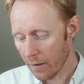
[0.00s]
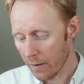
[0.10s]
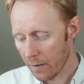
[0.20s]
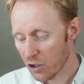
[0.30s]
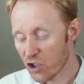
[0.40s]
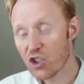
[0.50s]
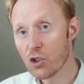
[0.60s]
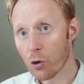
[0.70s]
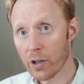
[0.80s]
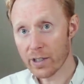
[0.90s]
Just
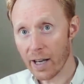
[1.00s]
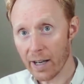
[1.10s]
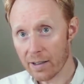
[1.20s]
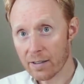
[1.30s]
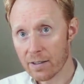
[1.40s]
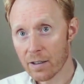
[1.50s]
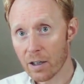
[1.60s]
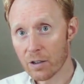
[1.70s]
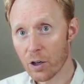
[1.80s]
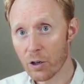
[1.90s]
storing that
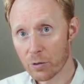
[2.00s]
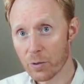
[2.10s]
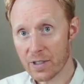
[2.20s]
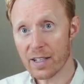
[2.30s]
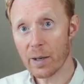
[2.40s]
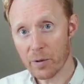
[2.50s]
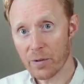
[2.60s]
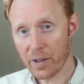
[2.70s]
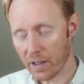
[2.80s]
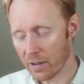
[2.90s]
alone was the type of
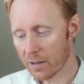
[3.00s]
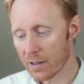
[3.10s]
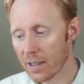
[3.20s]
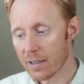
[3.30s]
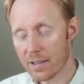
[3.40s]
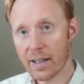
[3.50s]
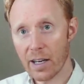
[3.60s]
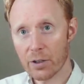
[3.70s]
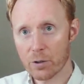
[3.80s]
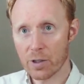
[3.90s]
thing that didn't scale
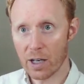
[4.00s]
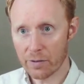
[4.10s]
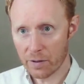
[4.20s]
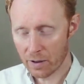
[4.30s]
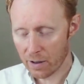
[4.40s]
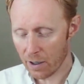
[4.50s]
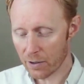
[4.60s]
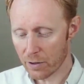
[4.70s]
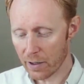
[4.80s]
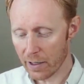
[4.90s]
to a lot of
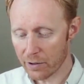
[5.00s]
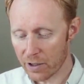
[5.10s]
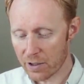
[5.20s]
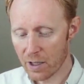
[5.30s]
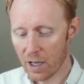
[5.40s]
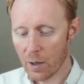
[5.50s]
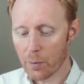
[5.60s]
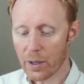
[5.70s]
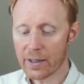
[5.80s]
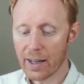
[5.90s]
other areas,
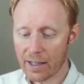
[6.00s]
but then the